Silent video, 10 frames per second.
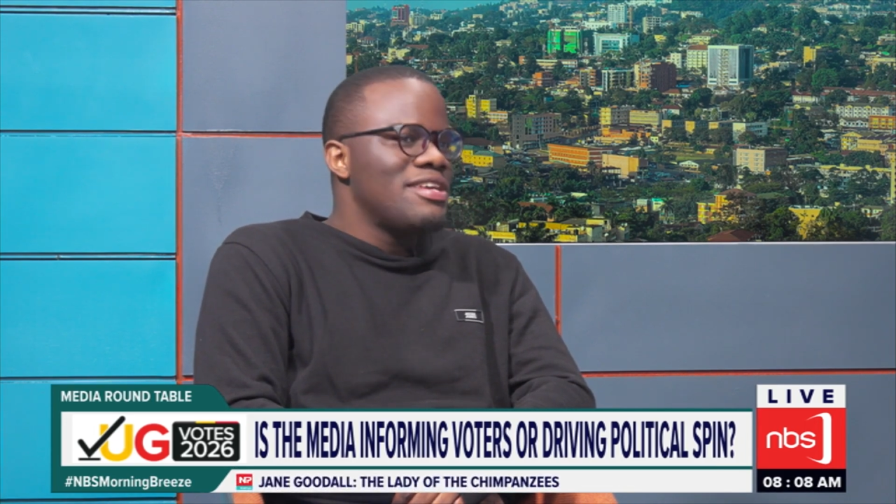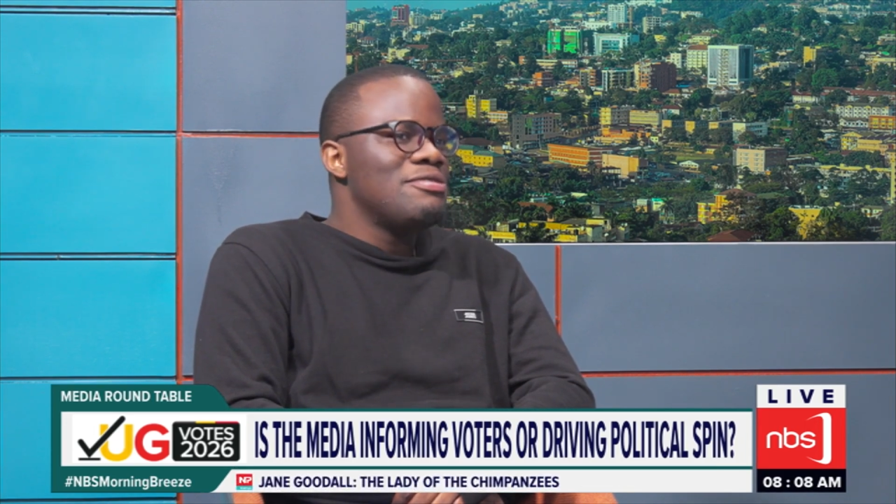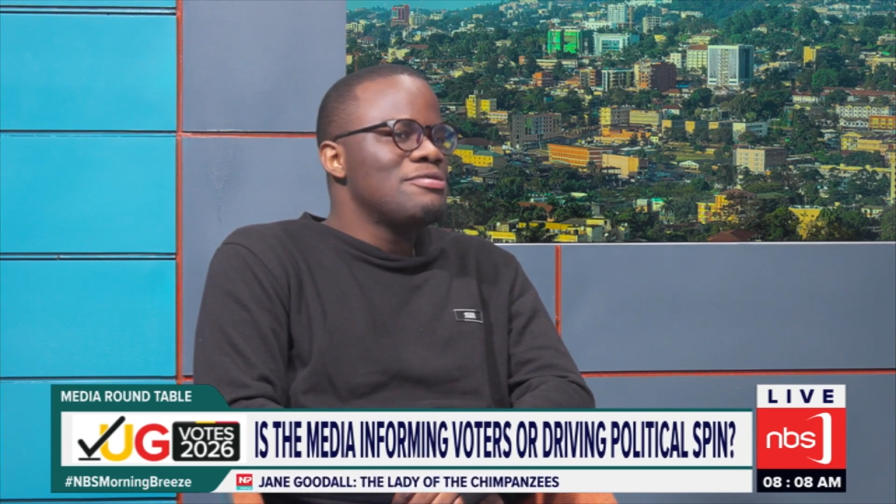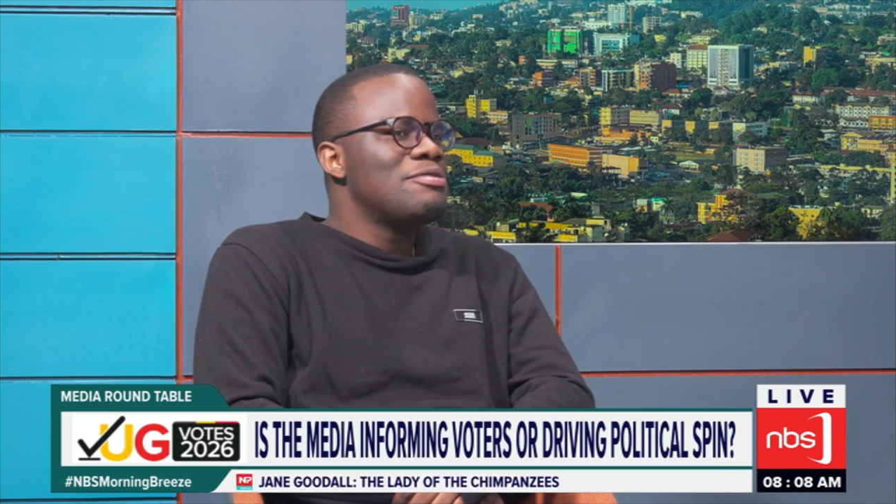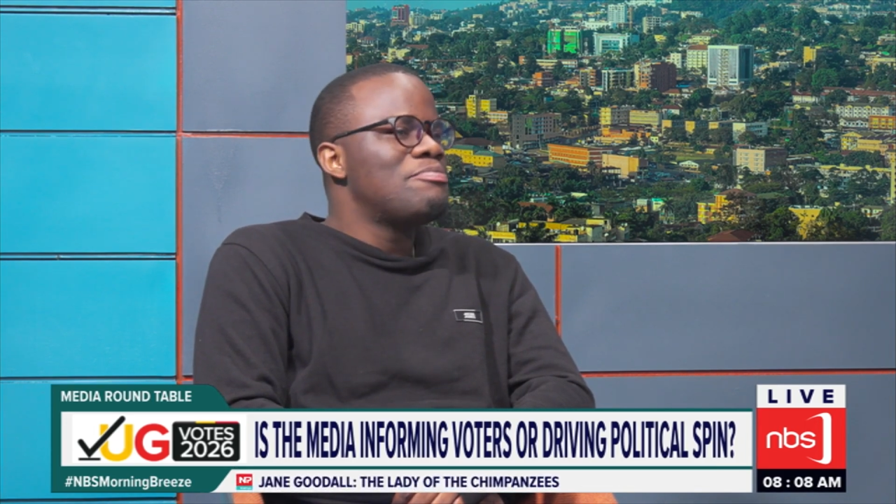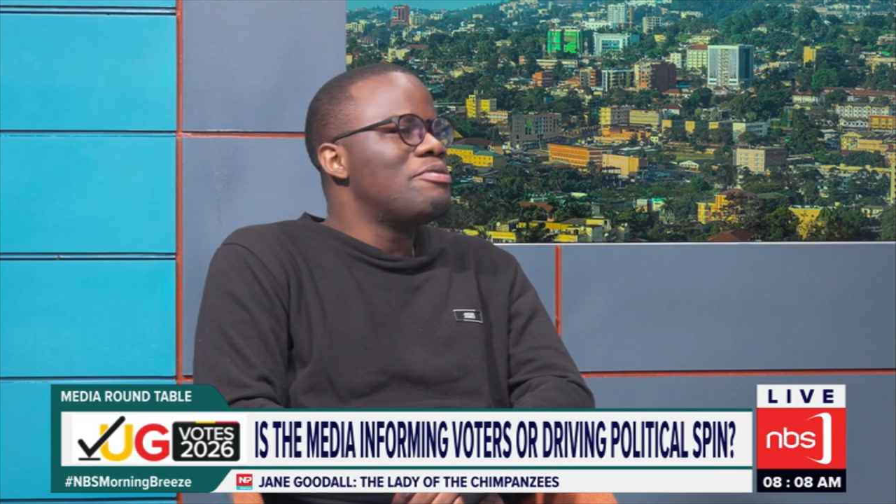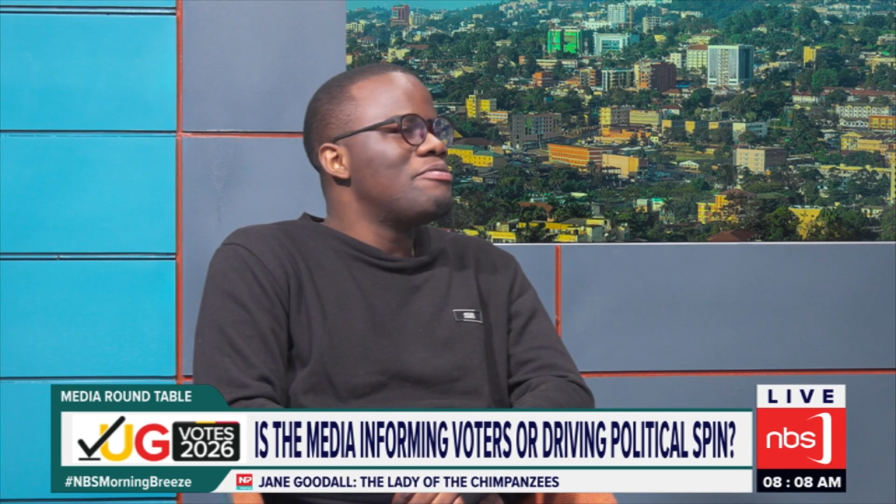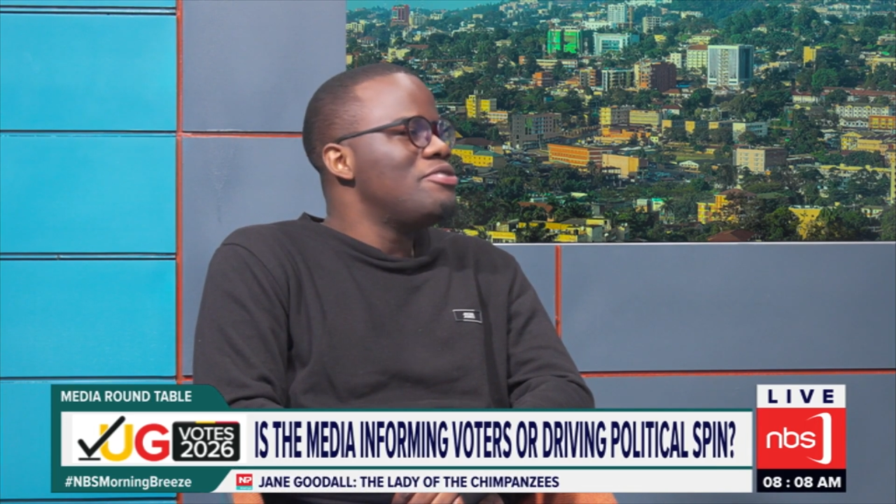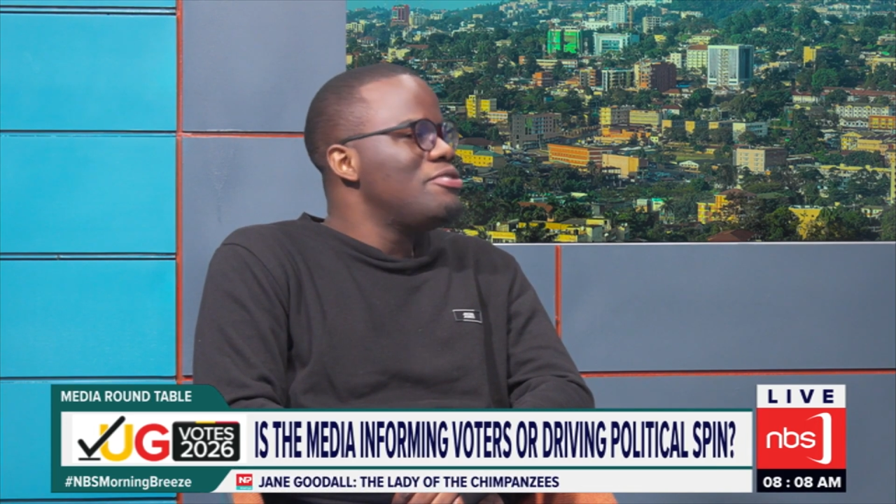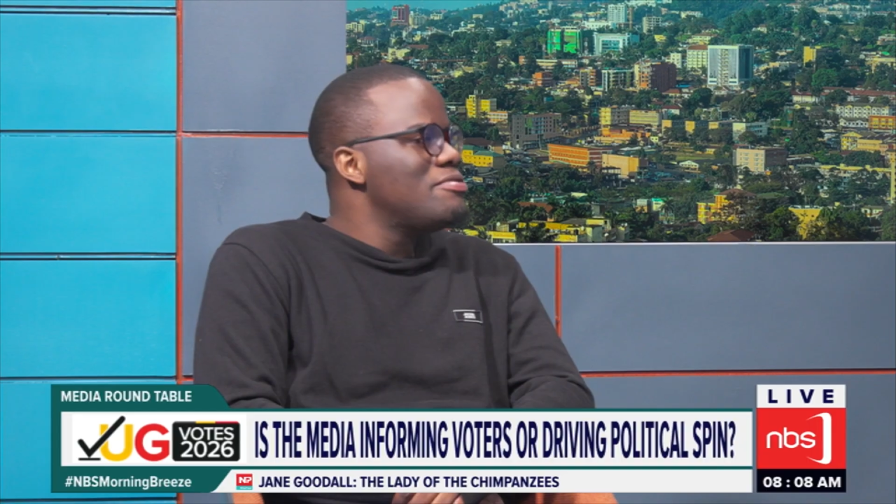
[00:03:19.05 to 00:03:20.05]
that you also
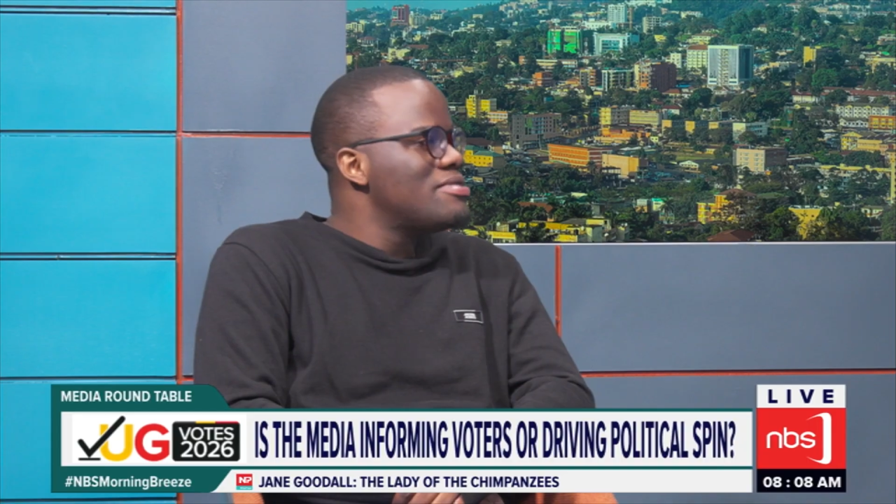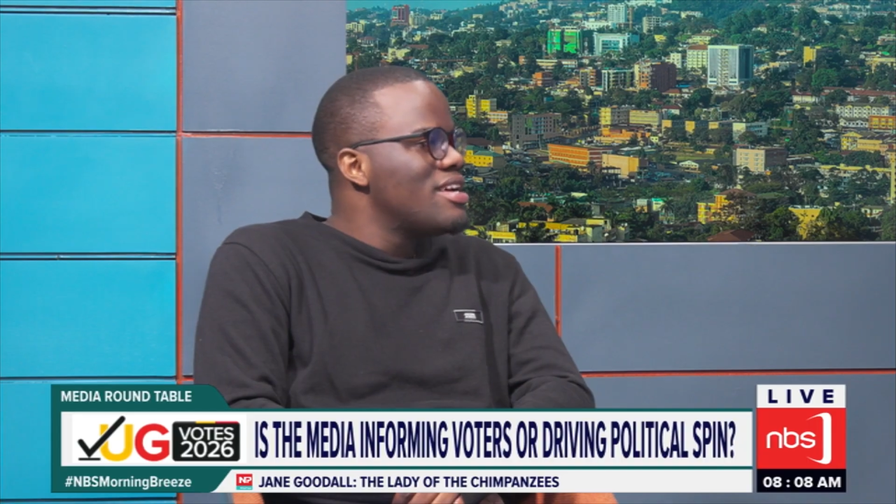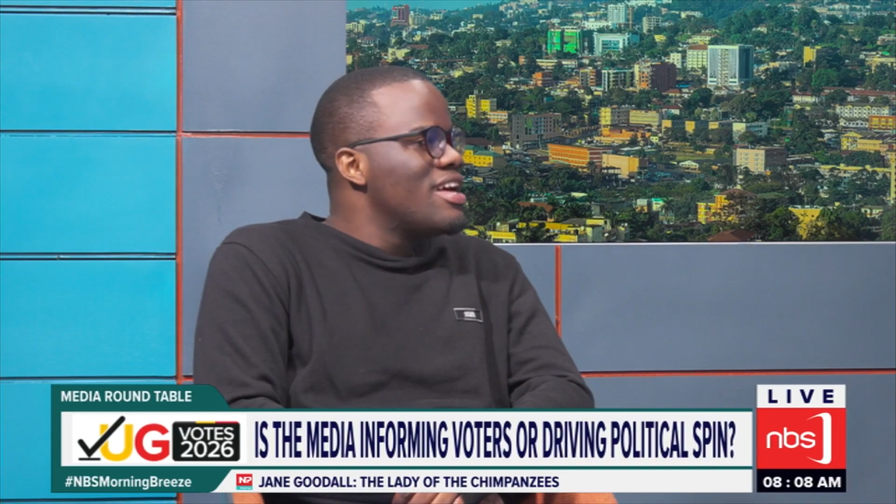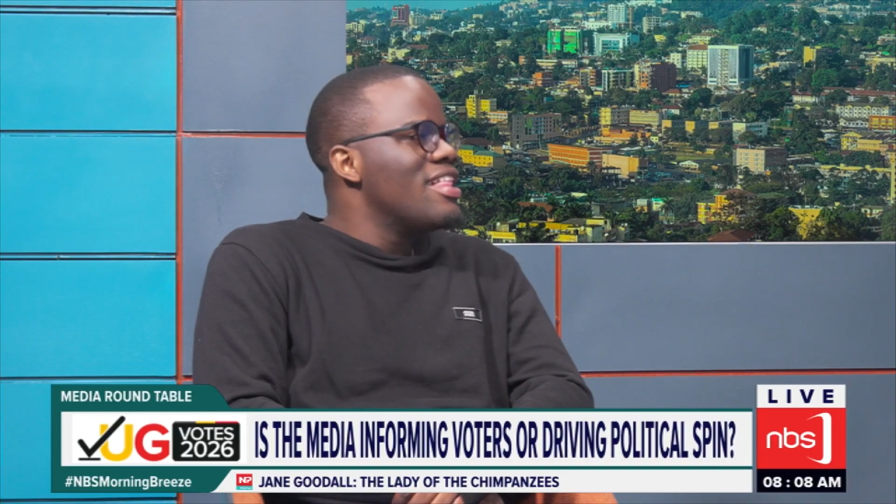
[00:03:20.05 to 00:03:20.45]
produce